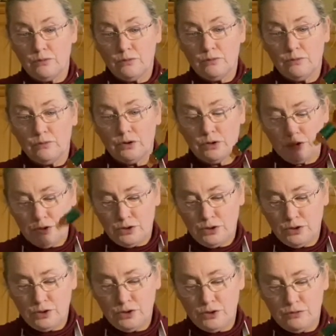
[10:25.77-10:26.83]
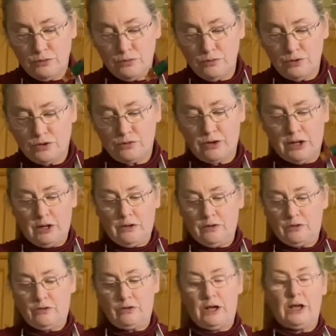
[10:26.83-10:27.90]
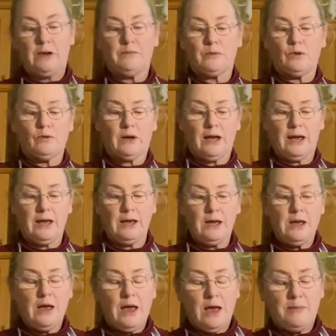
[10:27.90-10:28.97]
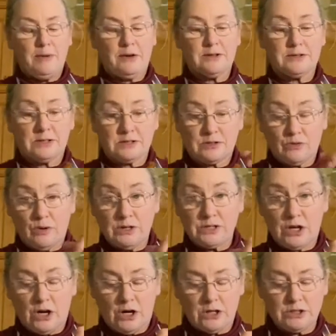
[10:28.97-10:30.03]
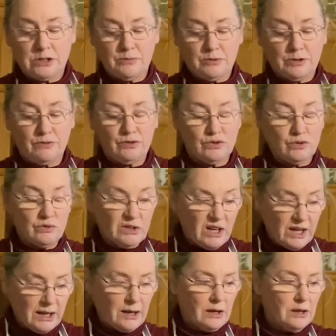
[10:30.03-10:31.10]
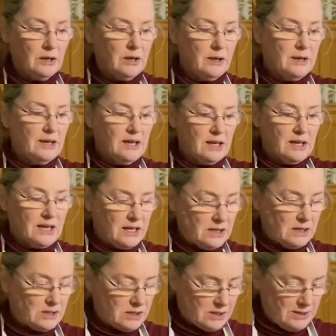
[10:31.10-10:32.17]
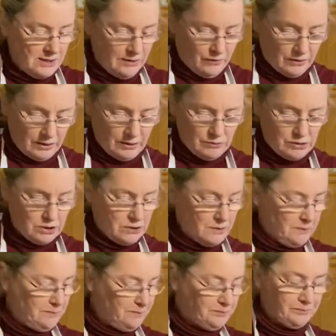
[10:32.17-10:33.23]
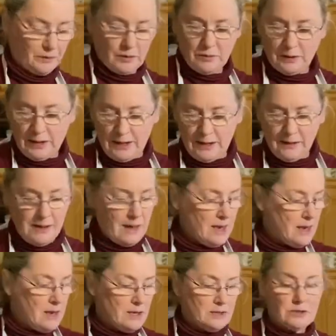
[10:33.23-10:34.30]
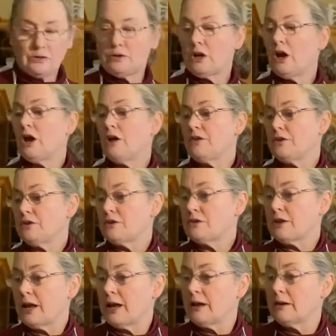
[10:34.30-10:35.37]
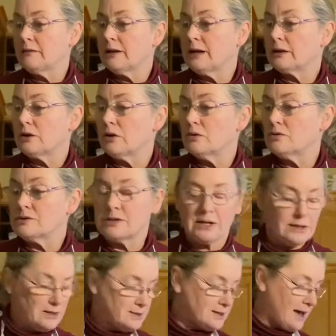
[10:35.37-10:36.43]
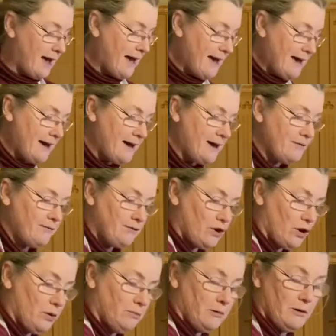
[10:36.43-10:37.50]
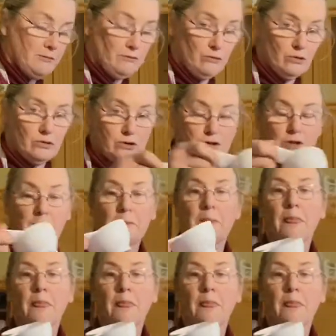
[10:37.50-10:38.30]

One, two, three, okay? Because that's quite hot, but if you don't like heat, leave it out, okay? So the other thing that goes in is a half cup of water.